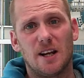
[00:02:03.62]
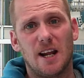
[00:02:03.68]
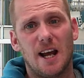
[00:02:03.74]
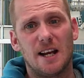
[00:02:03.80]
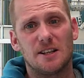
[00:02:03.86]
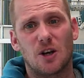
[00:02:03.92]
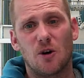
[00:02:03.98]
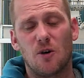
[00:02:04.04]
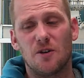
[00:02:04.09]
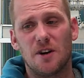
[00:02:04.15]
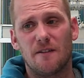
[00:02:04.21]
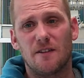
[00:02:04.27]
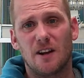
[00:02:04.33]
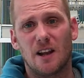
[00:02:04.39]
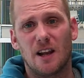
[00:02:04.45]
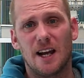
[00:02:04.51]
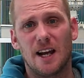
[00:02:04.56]
days ago and never
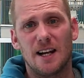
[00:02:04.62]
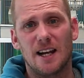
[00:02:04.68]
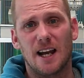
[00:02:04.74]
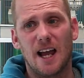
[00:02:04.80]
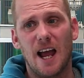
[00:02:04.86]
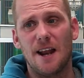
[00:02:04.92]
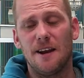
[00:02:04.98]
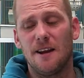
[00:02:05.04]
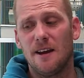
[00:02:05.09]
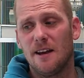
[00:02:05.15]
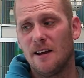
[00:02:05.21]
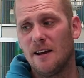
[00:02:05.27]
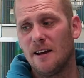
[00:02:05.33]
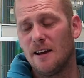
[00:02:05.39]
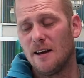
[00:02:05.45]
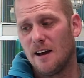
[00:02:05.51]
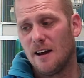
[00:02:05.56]
laid again.
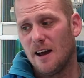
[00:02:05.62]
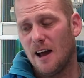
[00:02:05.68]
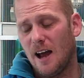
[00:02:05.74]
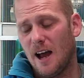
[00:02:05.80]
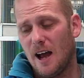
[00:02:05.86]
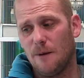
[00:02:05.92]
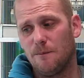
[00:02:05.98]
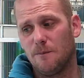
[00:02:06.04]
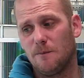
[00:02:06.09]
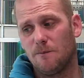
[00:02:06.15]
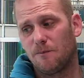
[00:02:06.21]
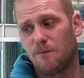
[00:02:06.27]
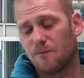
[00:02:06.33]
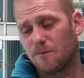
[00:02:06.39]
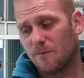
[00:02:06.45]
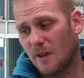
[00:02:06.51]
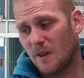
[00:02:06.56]
Um,
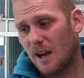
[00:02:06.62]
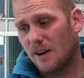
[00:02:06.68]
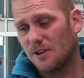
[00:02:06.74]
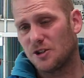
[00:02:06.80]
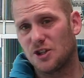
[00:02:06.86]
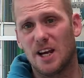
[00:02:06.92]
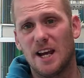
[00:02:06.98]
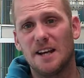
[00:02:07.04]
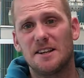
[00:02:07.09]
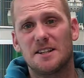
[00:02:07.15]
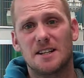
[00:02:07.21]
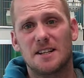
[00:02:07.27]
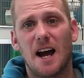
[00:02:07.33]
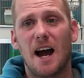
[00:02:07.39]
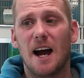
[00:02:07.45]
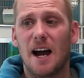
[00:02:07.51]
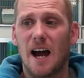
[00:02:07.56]
she is
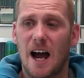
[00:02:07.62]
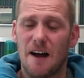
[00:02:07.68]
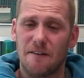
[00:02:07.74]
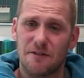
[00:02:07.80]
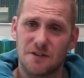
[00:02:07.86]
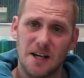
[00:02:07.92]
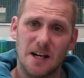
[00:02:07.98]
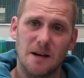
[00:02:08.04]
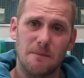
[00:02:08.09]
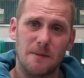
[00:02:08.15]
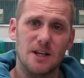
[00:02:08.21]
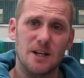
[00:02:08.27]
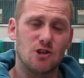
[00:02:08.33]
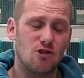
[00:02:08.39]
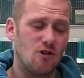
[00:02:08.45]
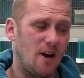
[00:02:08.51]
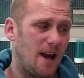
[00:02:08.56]
sat, I've seen her being
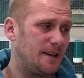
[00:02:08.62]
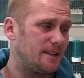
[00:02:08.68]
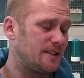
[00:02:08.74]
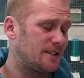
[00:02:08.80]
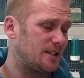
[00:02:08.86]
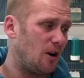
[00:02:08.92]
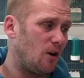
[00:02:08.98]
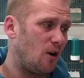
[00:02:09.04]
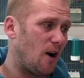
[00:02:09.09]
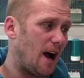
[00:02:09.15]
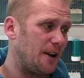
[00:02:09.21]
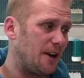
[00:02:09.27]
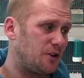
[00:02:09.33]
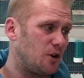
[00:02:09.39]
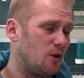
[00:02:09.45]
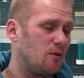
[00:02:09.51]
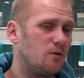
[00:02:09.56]
tread, so I
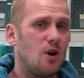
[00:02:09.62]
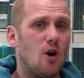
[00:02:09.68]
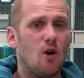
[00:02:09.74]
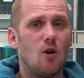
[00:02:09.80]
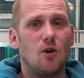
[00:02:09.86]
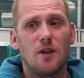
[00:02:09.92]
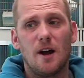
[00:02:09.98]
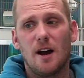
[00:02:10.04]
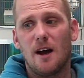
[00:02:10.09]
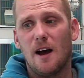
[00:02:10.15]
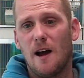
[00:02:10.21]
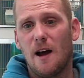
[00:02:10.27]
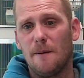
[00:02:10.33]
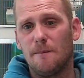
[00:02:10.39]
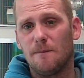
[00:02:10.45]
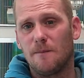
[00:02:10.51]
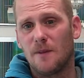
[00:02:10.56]
do know that
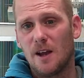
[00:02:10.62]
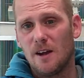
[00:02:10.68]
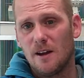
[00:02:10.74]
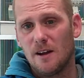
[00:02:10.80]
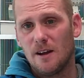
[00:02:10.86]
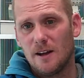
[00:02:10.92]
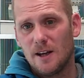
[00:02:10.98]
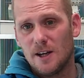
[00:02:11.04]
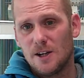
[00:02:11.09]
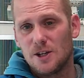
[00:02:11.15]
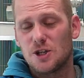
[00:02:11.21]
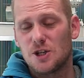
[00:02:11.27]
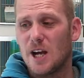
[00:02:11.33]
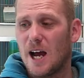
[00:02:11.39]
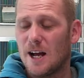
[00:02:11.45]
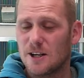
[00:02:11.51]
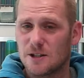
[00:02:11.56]
um,
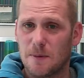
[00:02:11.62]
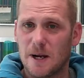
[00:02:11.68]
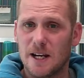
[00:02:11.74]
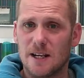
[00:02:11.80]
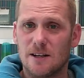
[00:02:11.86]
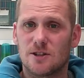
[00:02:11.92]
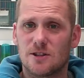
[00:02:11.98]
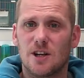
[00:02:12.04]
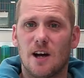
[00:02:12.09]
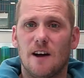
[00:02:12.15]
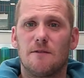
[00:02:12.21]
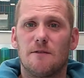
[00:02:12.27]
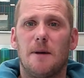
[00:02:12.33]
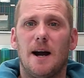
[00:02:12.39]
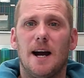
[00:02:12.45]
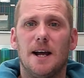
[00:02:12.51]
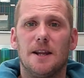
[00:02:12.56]
she has been served
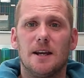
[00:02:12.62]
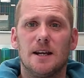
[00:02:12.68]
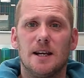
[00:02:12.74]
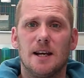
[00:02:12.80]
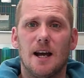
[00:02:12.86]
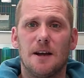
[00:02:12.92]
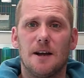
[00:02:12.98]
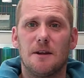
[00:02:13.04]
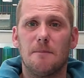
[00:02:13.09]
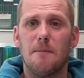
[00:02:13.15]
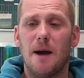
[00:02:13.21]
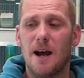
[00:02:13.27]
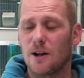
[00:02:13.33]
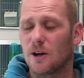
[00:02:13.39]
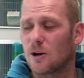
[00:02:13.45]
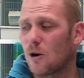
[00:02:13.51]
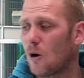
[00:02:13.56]
by the, uh, the male,
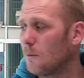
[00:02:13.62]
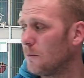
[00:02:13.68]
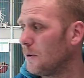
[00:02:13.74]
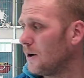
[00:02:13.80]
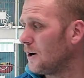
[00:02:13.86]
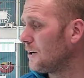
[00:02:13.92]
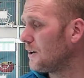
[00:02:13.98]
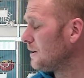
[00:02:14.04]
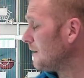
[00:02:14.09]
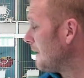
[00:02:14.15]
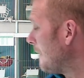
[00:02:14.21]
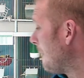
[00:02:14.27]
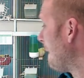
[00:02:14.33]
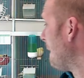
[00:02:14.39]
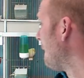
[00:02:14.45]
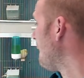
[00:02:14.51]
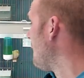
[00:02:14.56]
the cockbird. bird.
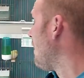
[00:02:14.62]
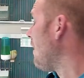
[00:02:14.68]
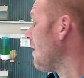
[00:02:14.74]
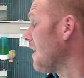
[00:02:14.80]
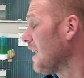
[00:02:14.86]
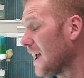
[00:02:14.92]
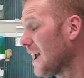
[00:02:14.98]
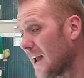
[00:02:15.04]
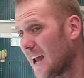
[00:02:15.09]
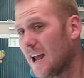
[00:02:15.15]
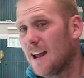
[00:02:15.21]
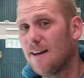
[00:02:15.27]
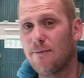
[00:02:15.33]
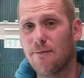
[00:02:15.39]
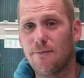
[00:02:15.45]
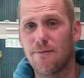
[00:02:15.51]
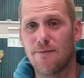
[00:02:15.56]

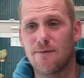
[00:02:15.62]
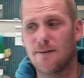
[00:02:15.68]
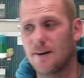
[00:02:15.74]
If